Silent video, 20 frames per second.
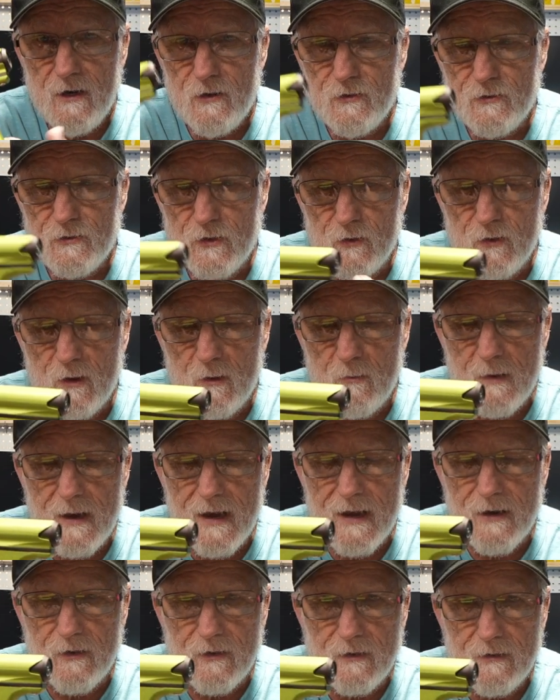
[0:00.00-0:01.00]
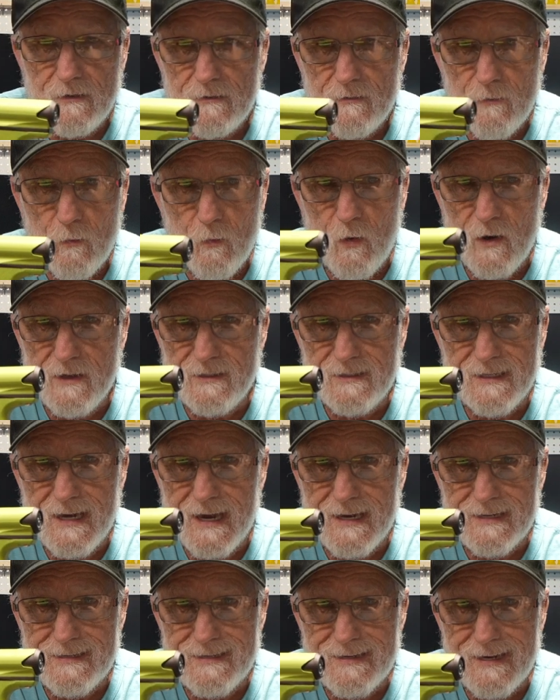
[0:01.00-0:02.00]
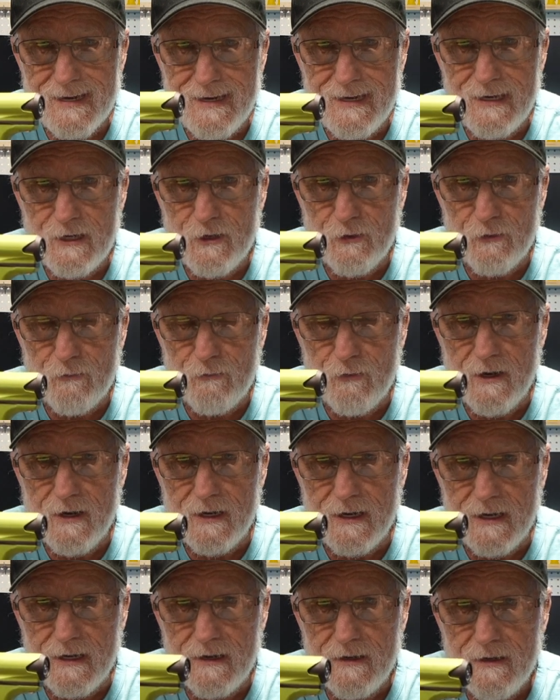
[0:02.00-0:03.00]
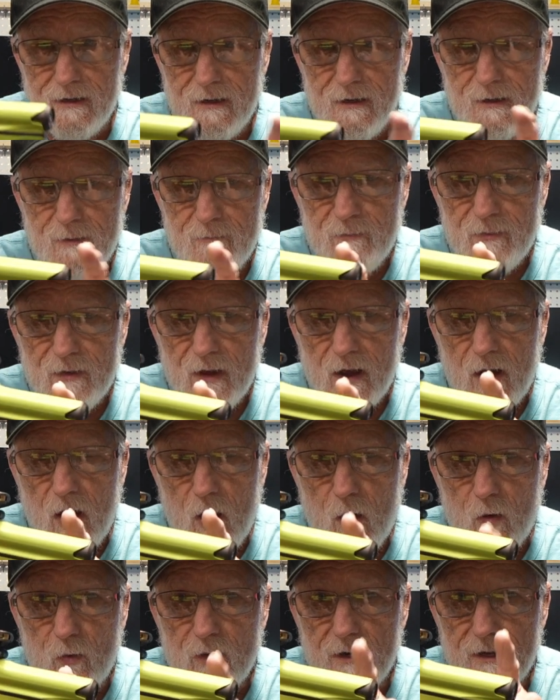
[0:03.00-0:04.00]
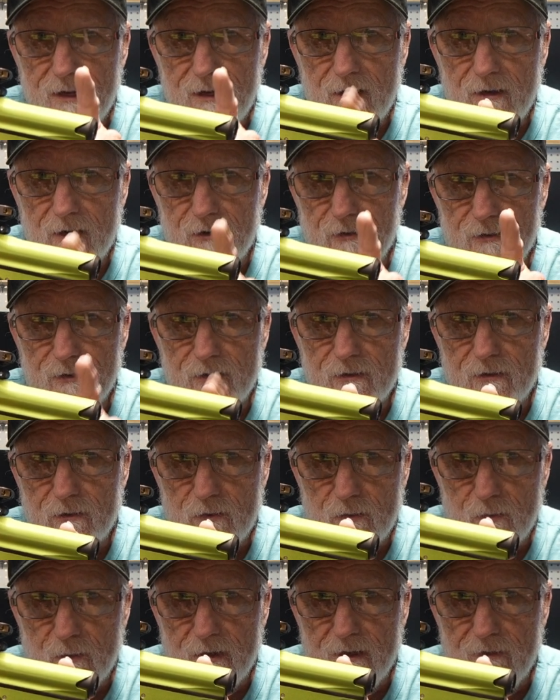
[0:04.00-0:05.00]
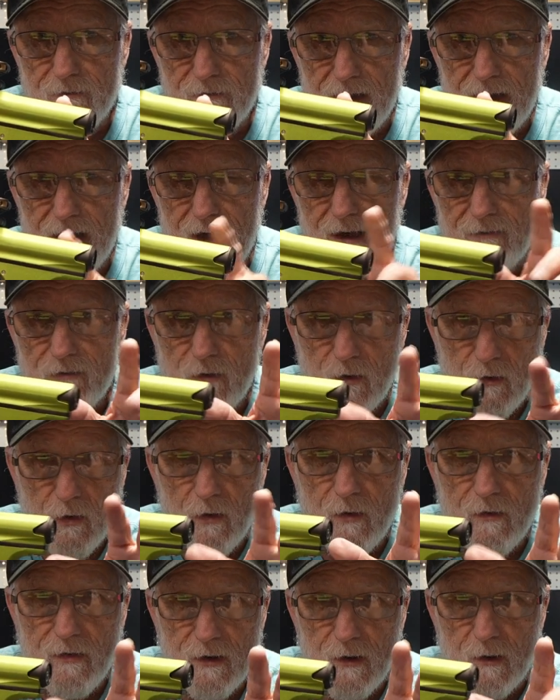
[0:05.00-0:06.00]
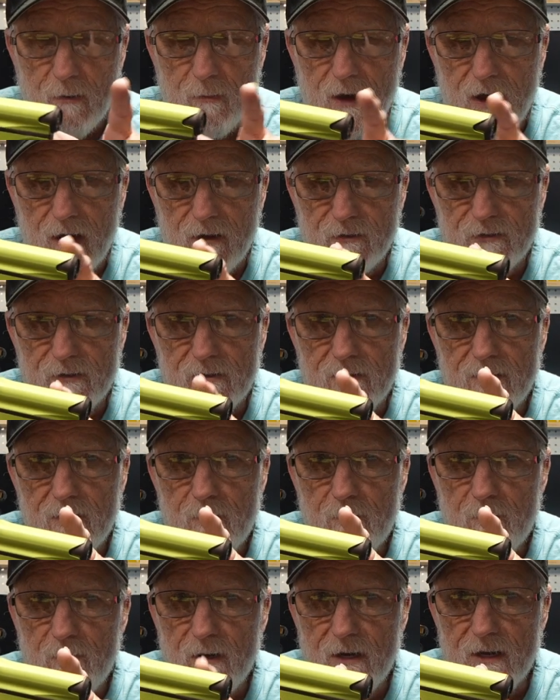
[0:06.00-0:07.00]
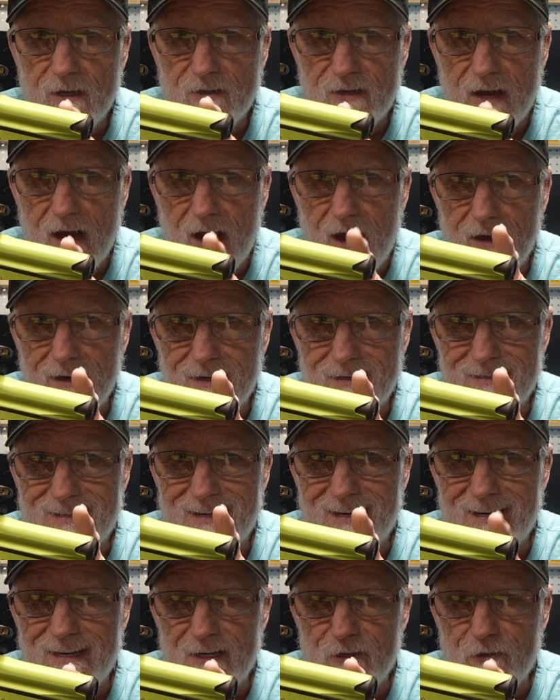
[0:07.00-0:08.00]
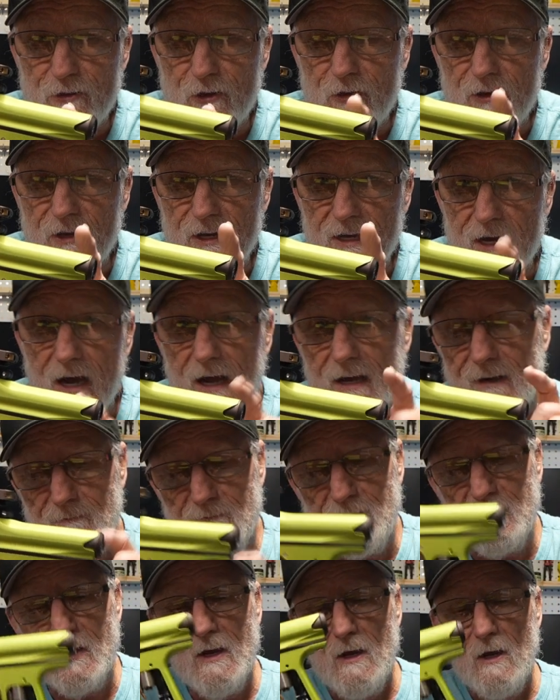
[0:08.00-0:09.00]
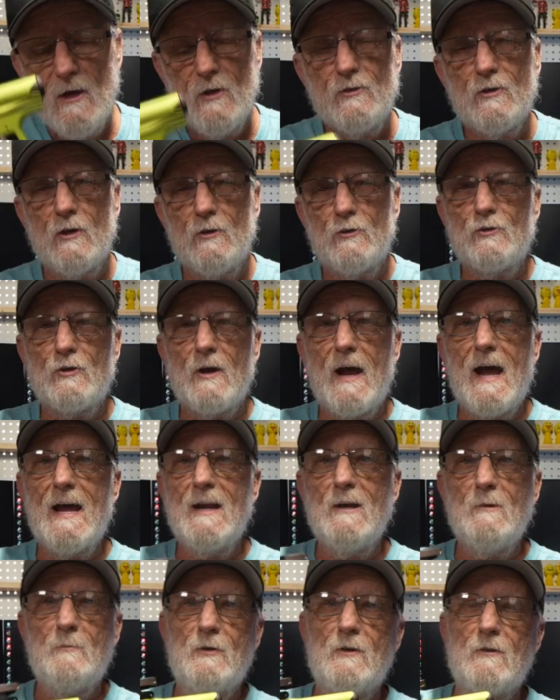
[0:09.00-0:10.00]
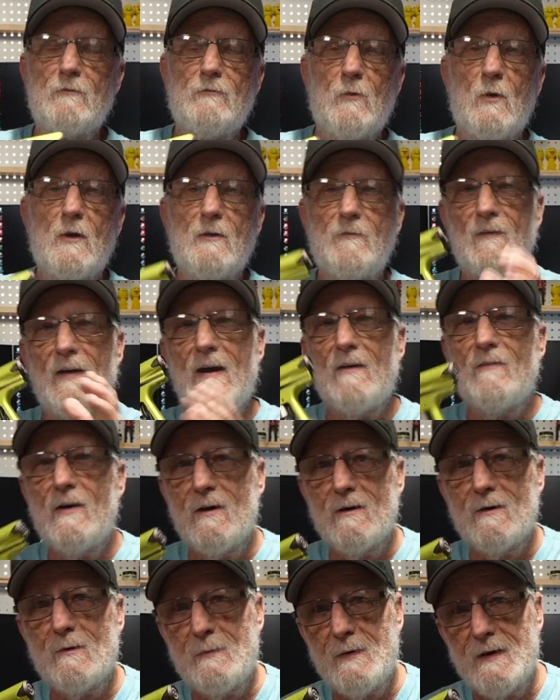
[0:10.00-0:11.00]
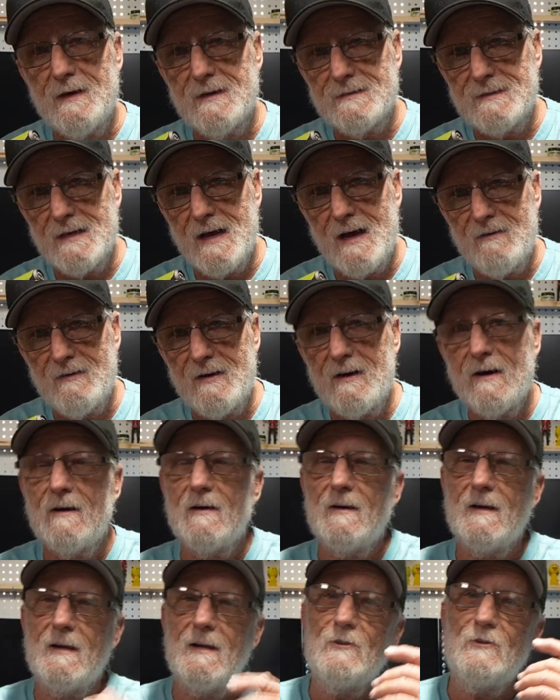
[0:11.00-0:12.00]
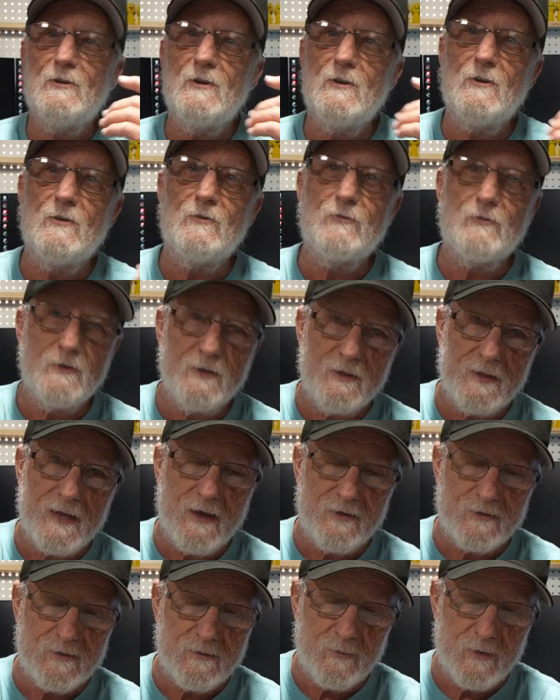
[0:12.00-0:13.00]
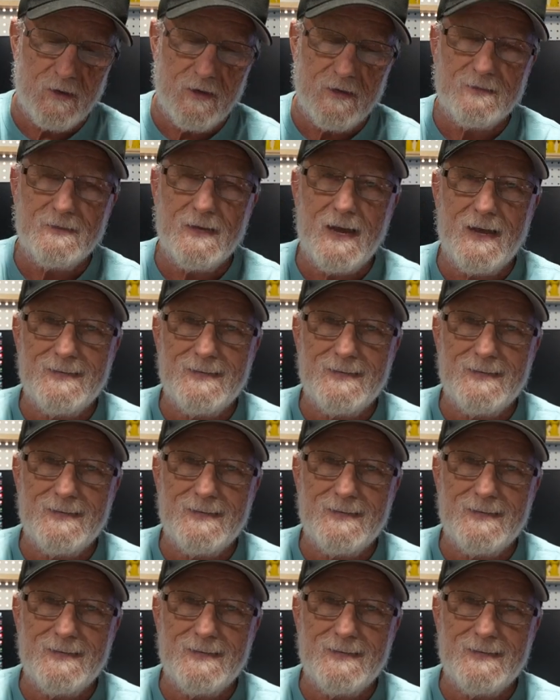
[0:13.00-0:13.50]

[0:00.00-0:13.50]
So no matter what size tank you're running, only 125 or thereabouts psi is getting to the gun. So trying to put 4,500 psi of air into your 3,000 psi